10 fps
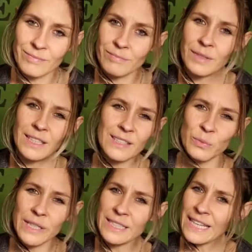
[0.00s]
Because
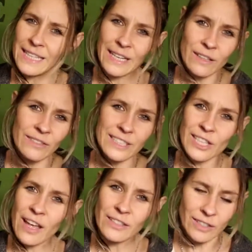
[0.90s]
we take care of each
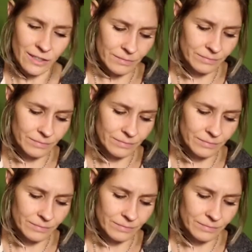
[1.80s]
other.